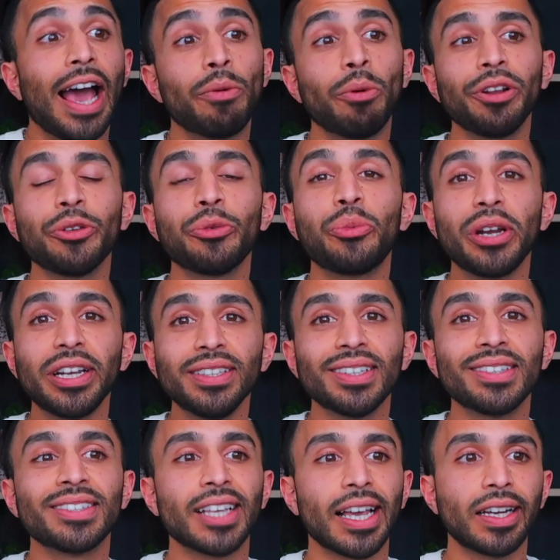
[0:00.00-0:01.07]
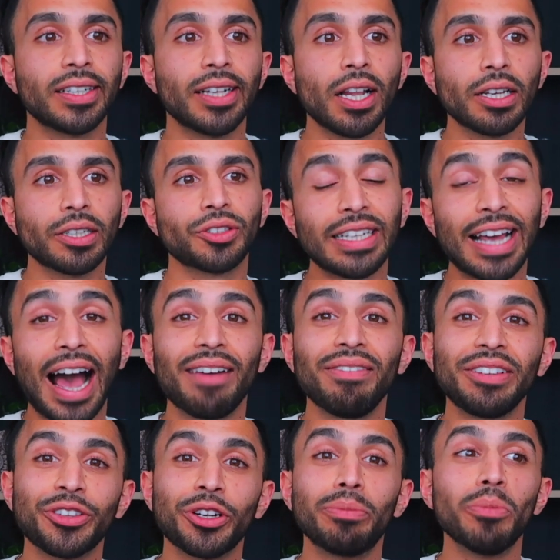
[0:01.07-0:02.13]
And one of the reasons psychedelics are
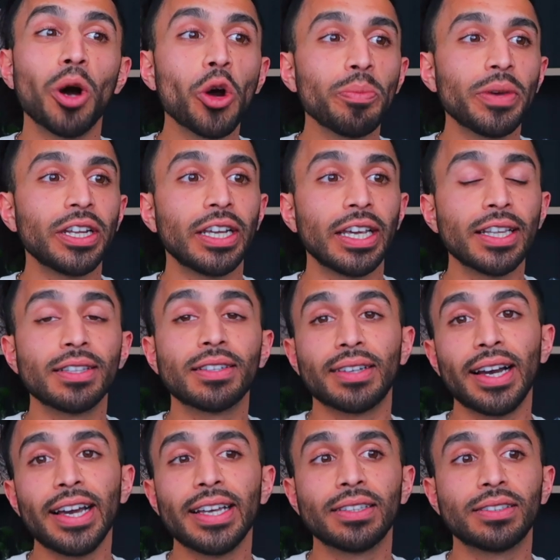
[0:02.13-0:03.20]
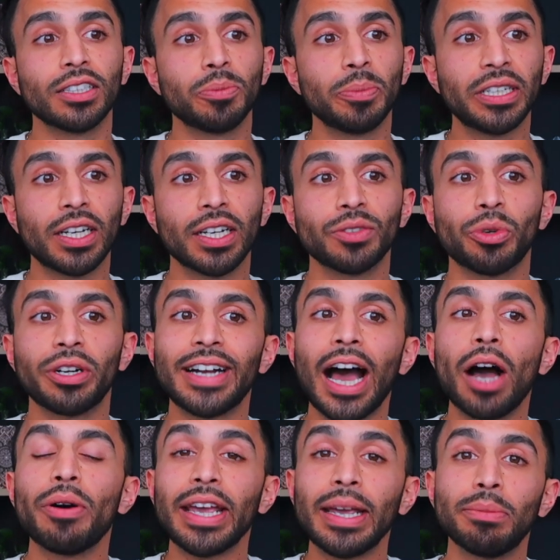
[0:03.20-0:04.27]
having their moment in science is because we're
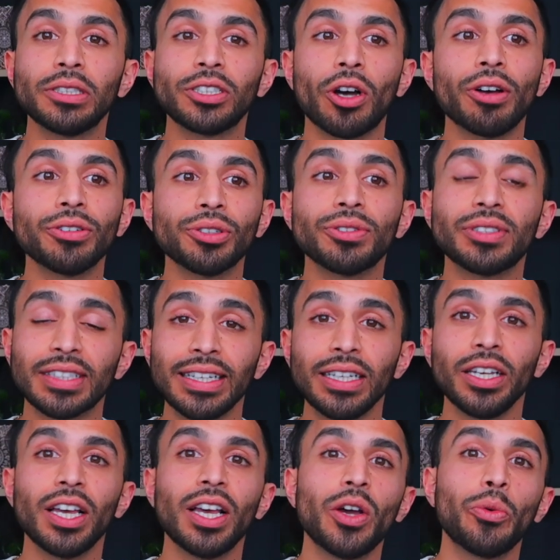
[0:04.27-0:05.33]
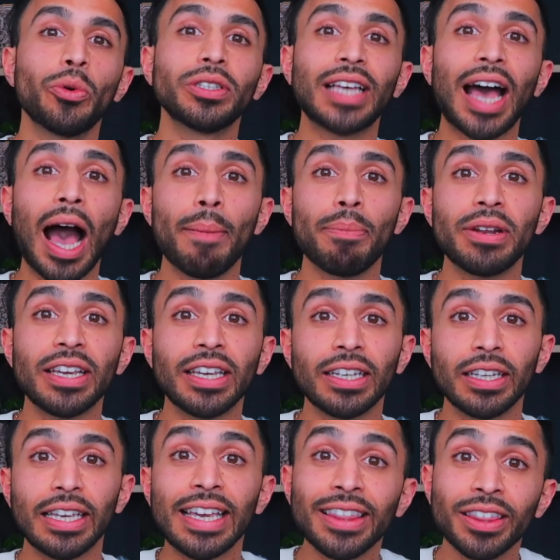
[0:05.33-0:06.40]
now able to also see what's
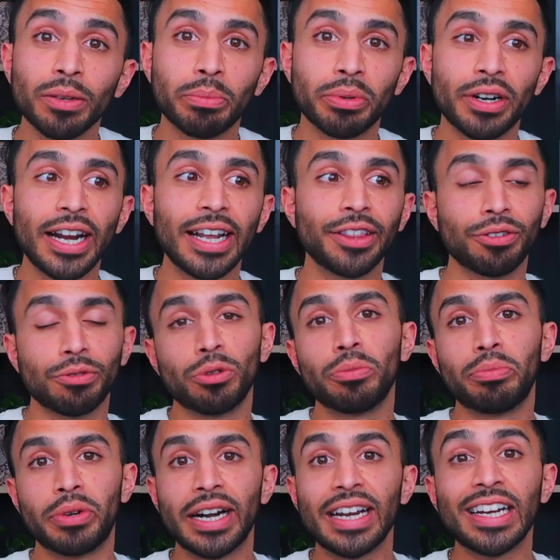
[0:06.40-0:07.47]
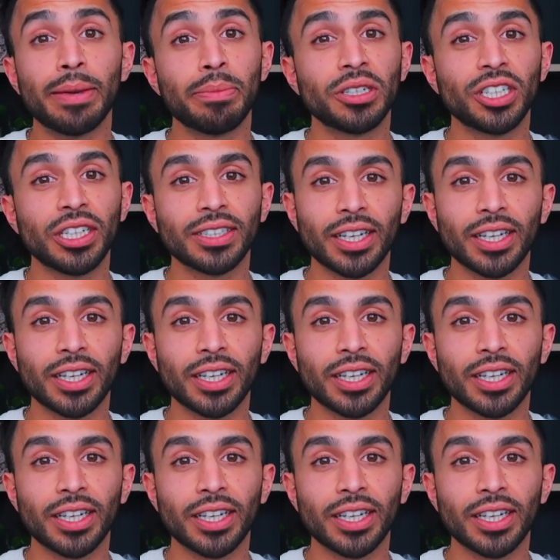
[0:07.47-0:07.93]
happening in the brain through brain imaging